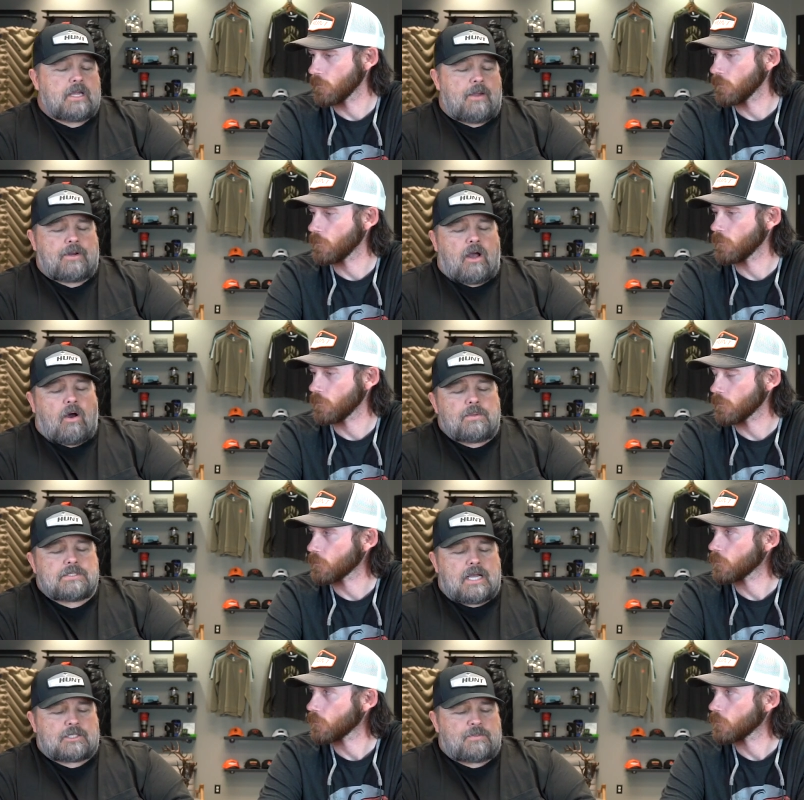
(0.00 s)
Speaker 1: I would always
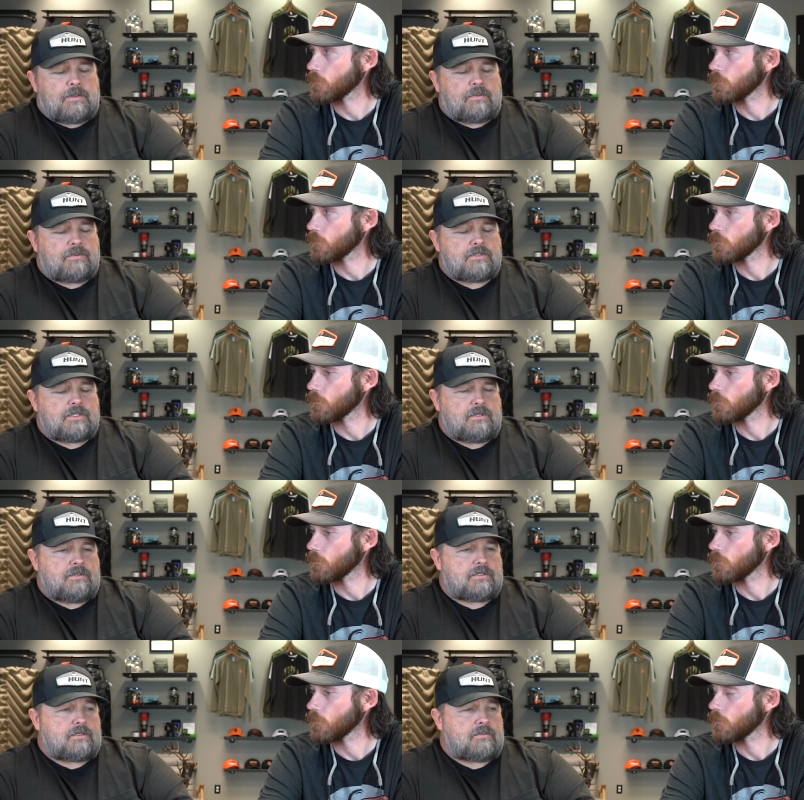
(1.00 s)
ask people to
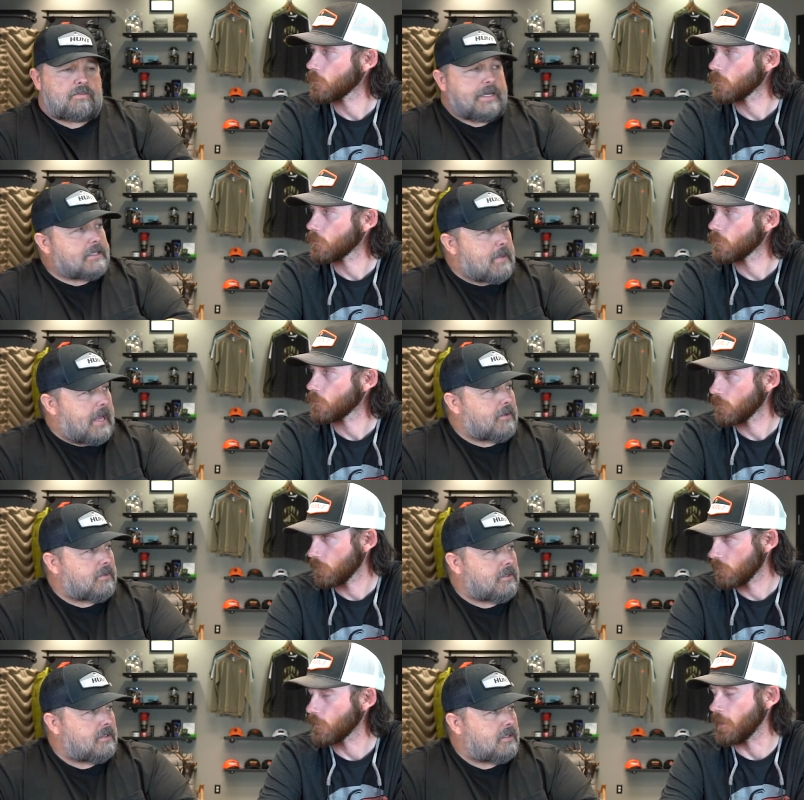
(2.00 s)
to read the
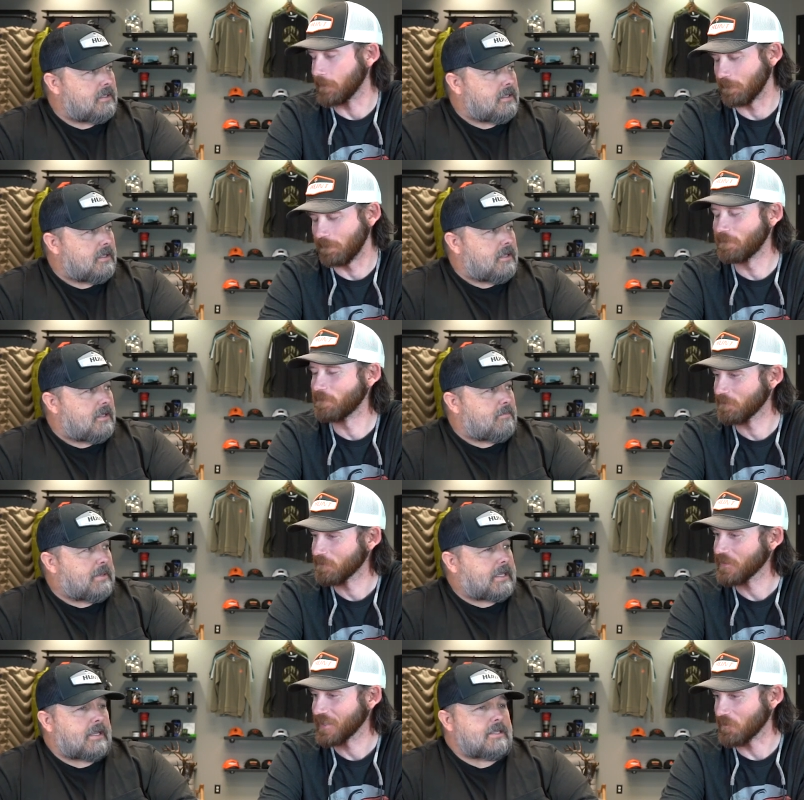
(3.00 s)
manual. Yeah
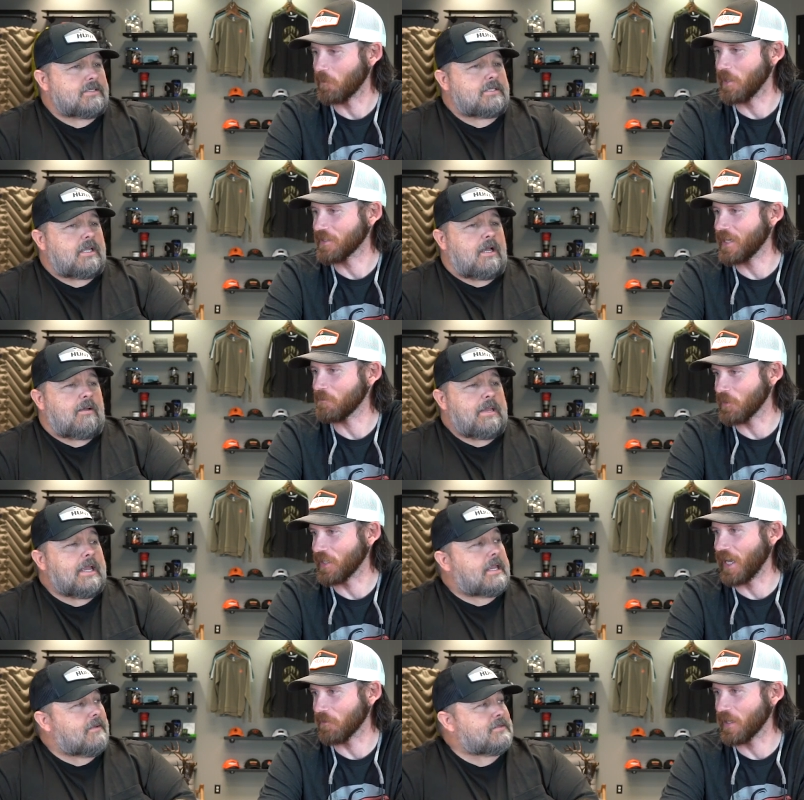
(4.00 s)
because um,
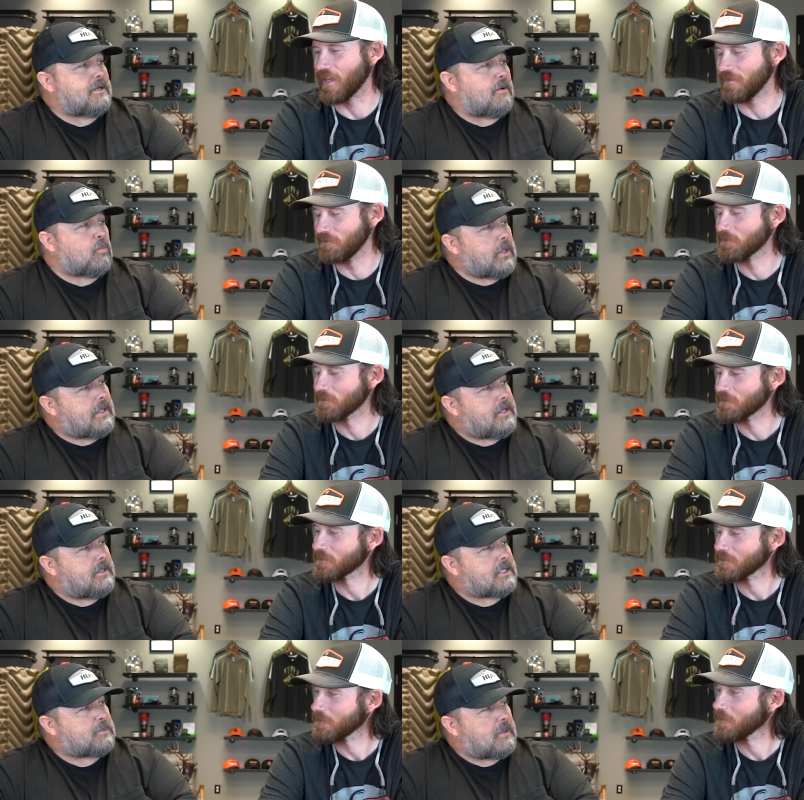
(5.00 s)
it gives it a really
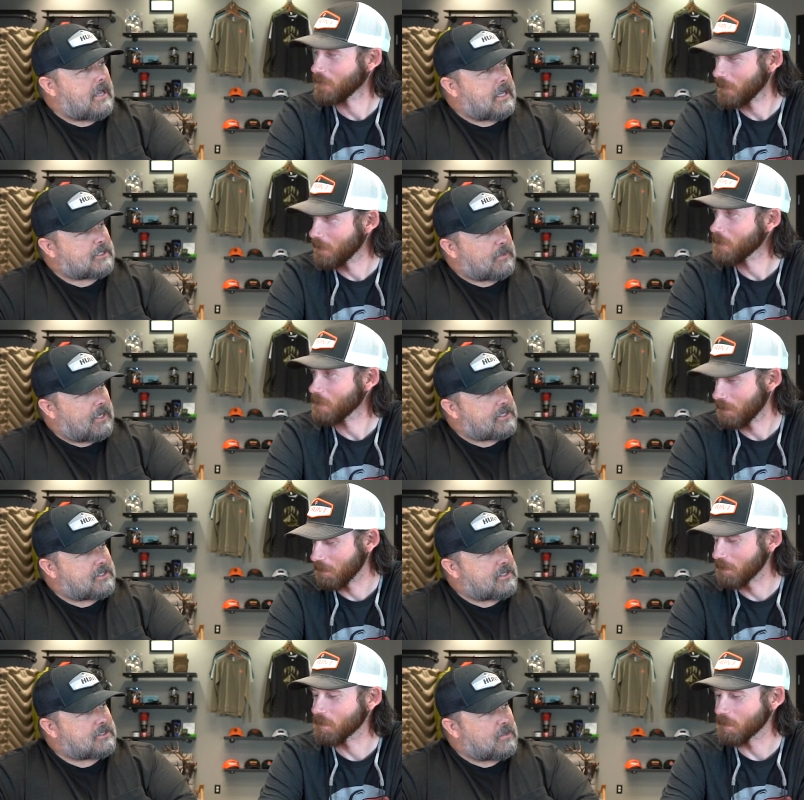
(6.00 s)
good expl
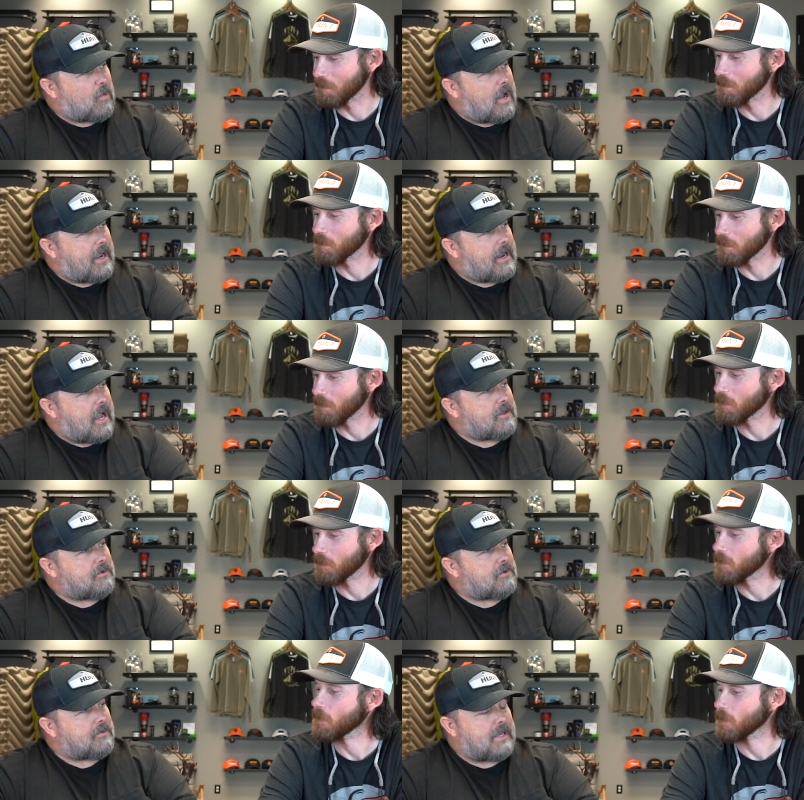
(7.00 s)
explanation as to why and how you
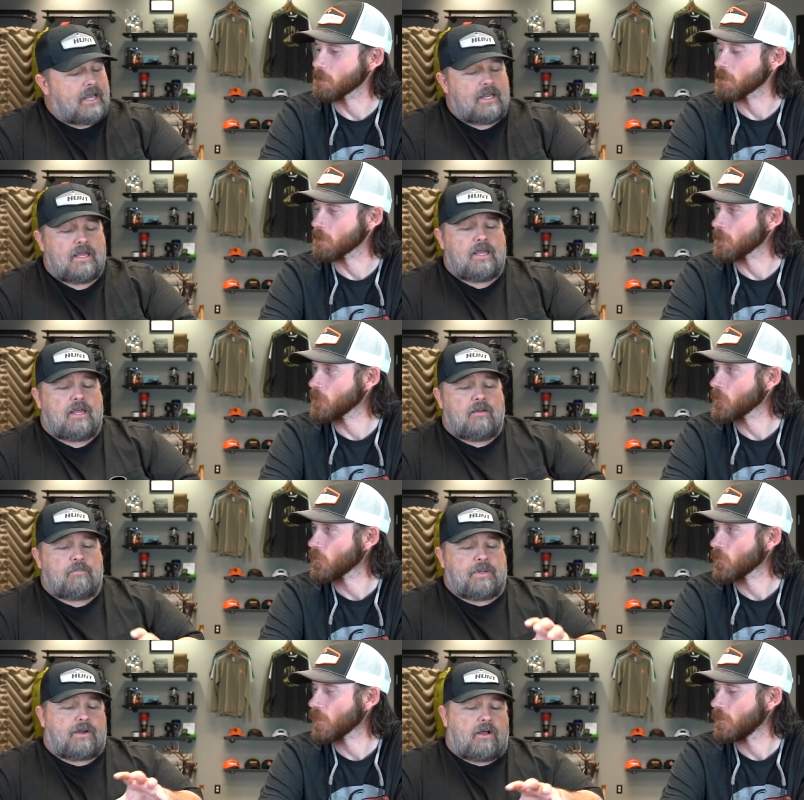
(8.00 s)
do that. Mm -hmm.
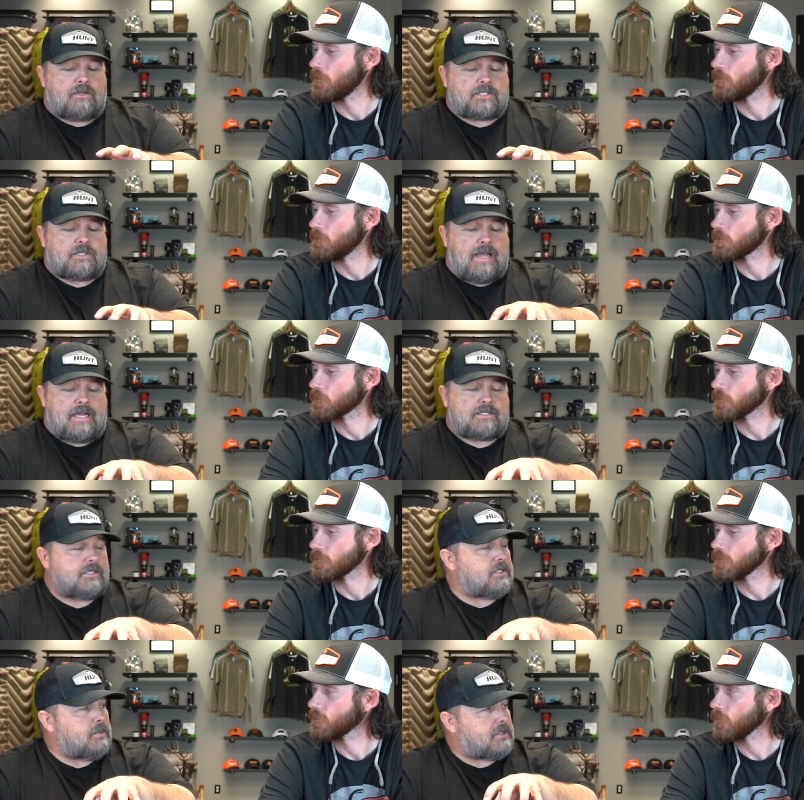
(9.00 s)
But it also has to
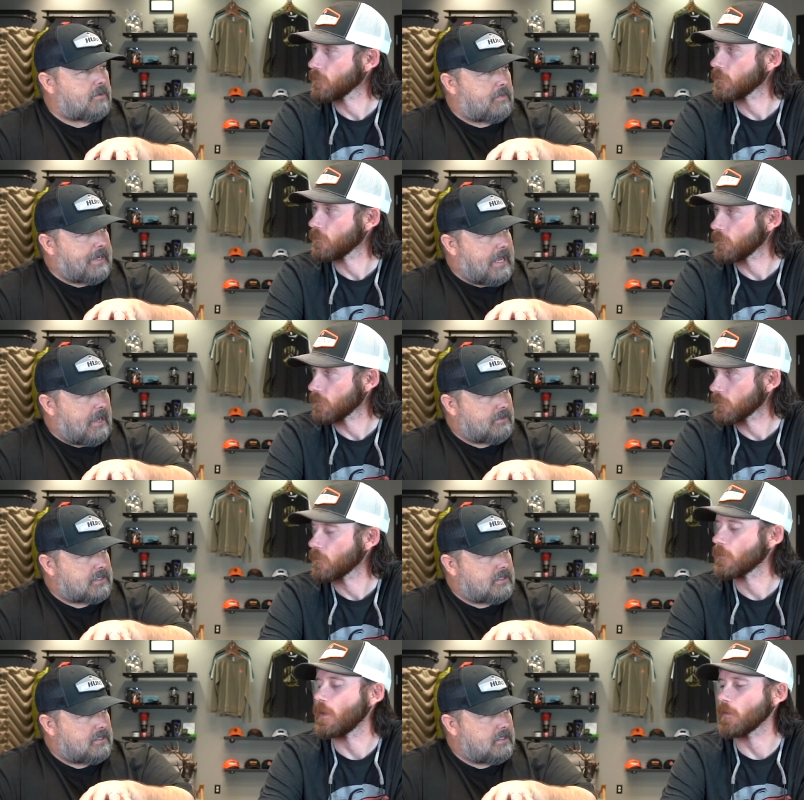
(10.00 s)
do with the
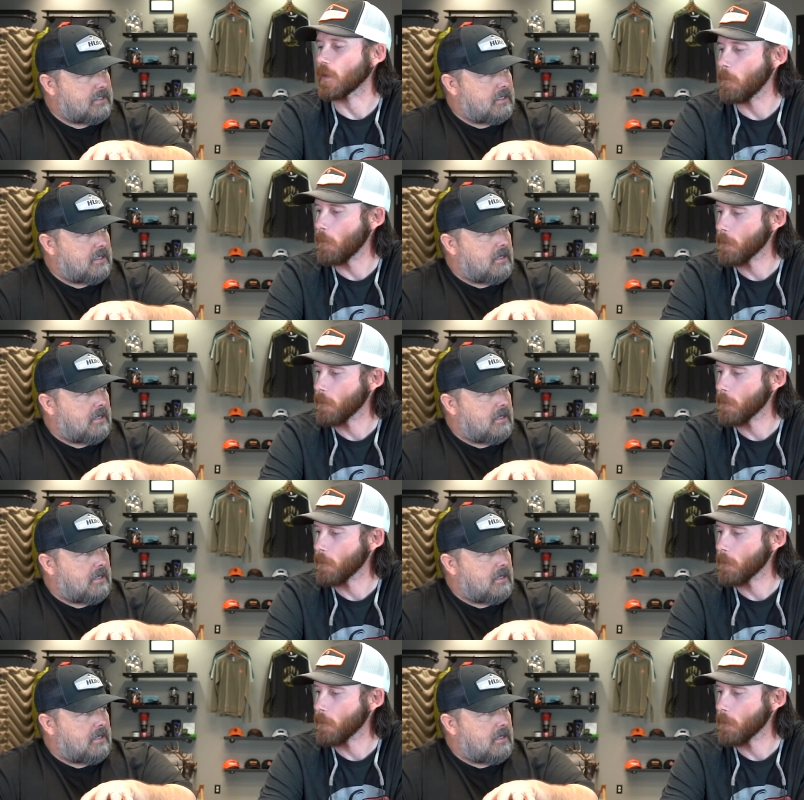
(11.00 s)
readouts okay.